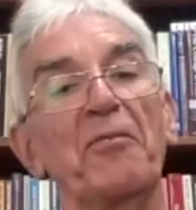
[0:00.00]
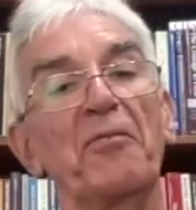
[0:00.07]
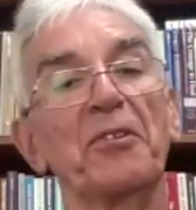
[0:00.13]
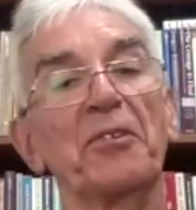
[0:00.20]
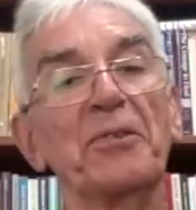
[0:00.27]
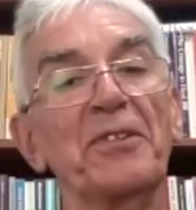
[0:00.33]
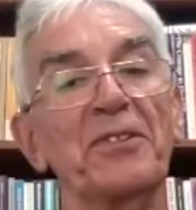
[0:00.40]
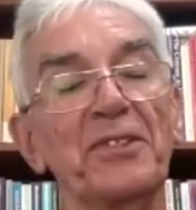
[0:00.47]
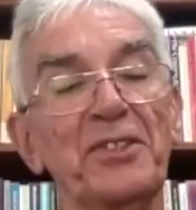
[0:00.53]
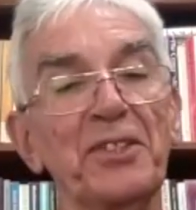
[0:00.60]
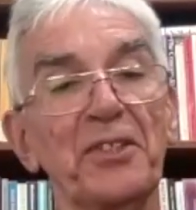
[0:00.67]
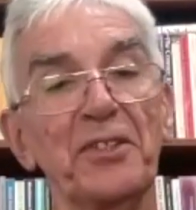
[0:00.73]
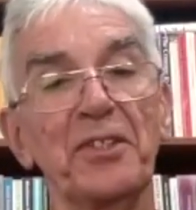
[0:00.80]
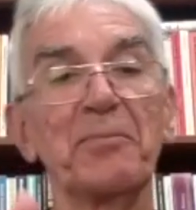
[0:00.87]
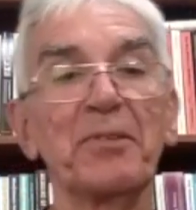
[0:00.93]
you in the
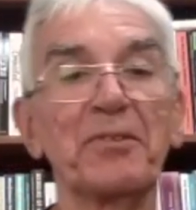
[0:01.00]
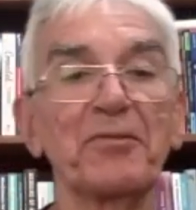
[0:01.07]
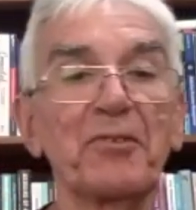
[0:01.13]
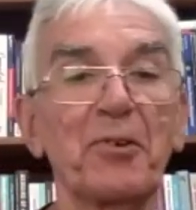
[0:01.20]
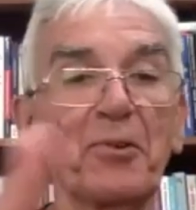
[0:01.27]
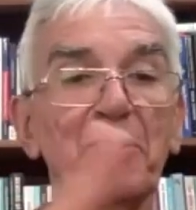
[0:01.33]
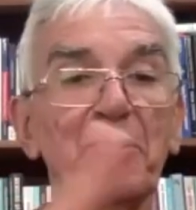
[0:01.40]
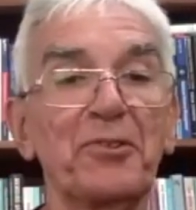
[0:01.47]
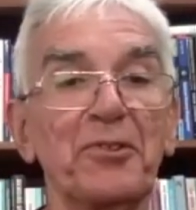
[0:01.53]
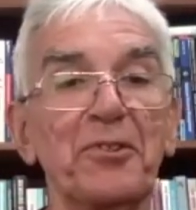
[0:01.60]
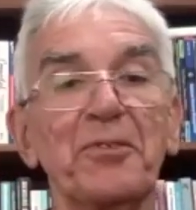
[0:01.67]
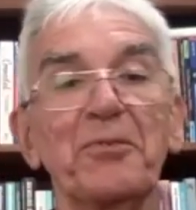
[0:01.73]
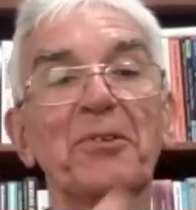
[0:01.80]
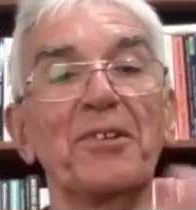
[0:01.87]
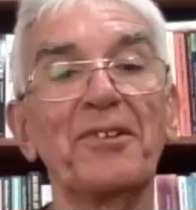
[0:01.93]
journey, but of course
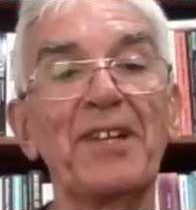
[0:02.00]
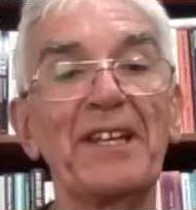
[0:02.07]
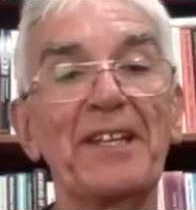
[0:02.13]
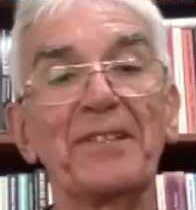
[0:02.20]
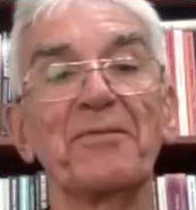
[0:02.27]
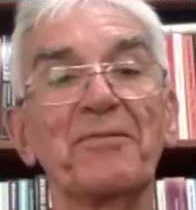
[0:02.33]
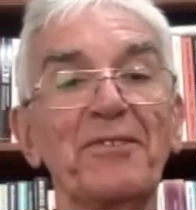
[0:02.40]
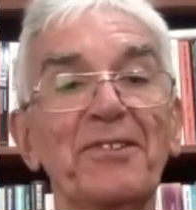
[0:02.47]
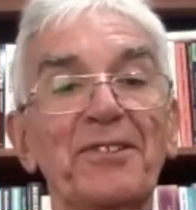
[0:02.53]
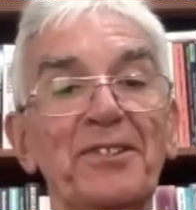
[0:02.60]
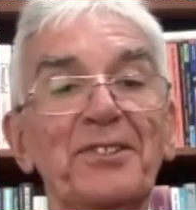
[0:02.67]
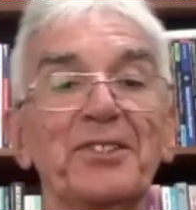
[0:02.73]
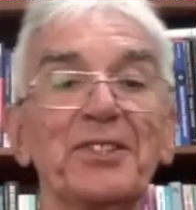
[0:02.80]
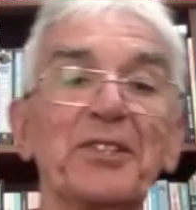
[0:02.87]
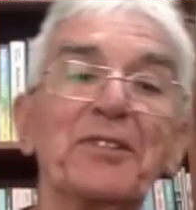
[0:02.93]
you were ahead of the
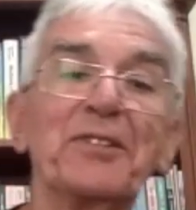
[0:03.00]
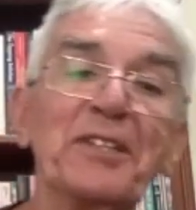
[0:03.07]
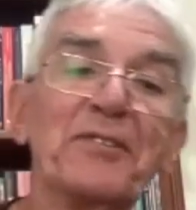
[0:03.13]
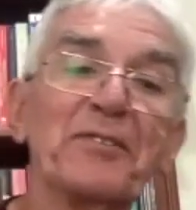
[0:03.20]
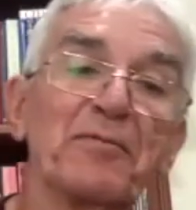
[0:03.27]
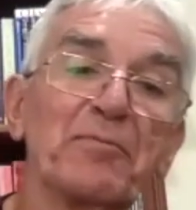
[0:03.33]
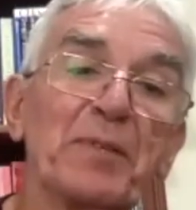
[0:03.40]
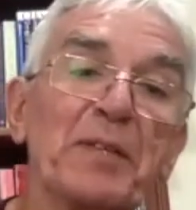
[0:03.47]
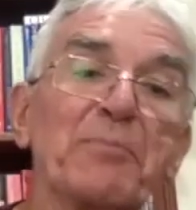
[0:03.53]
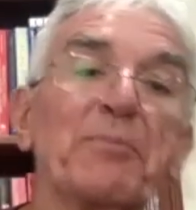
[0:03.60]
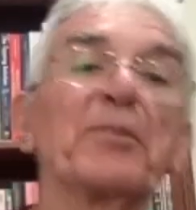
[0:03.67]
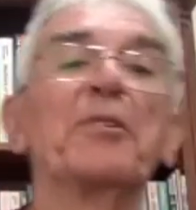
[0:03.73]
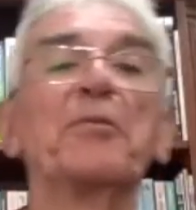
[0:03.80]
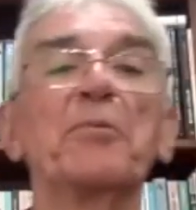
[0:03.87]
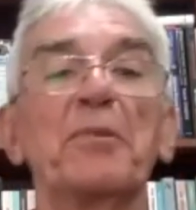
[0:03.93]
journey, the
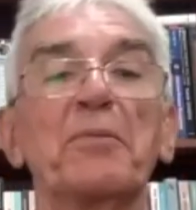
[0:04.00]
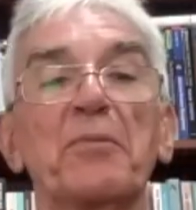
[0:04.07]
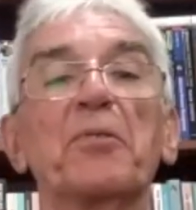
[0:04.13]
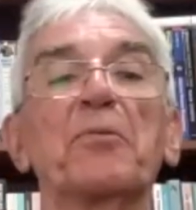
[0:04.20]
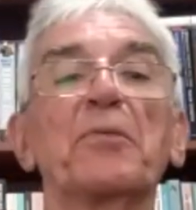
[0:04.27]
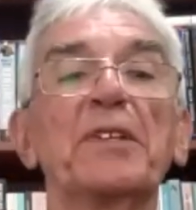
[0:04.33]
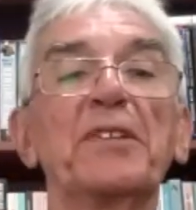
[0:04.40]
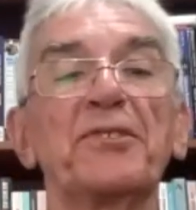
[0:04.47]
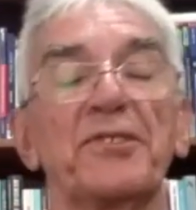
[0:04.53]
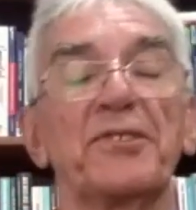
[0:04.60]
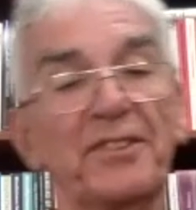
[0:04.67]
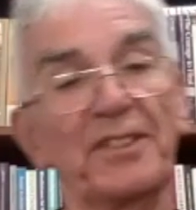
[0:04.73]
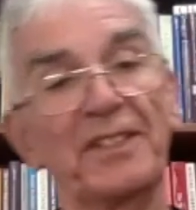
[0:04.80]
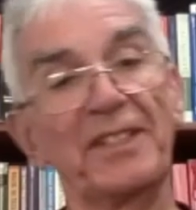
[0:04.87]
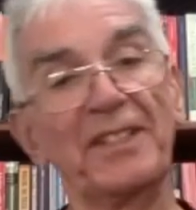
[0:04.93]
people who were more
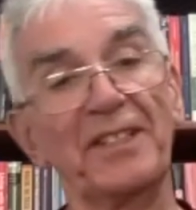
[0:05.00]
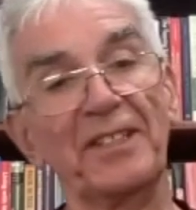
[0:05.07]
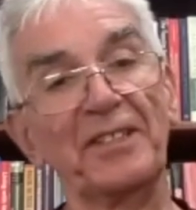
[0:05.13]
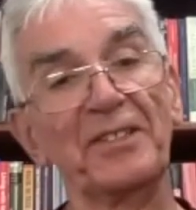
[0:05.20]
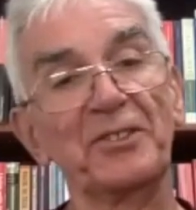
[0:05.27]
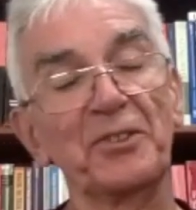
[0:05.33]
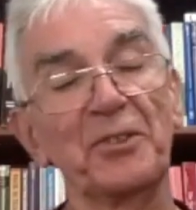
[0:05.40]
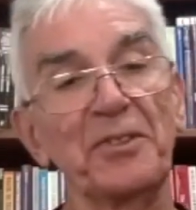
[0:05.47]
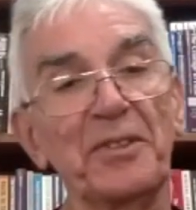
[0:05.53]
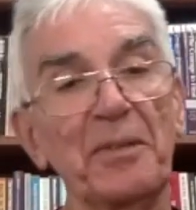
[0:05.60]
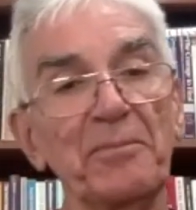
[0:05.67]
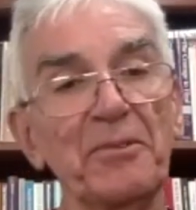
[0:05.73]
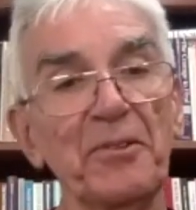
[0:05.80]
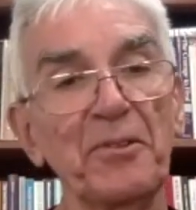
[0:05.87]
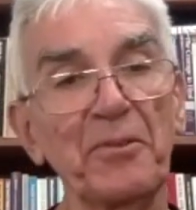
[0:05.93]
recently joined
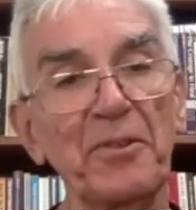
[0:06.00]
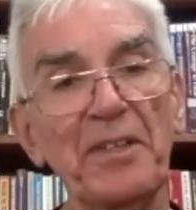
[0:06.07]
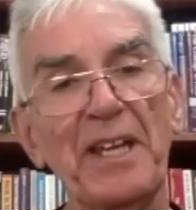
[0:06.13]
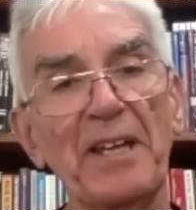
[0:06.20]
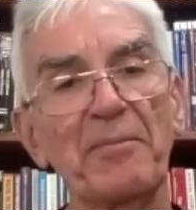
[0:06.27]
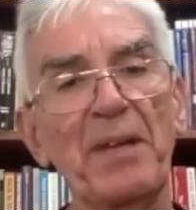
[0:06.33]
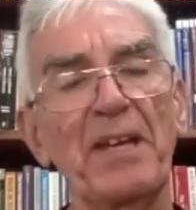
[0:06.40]
up to the rehab.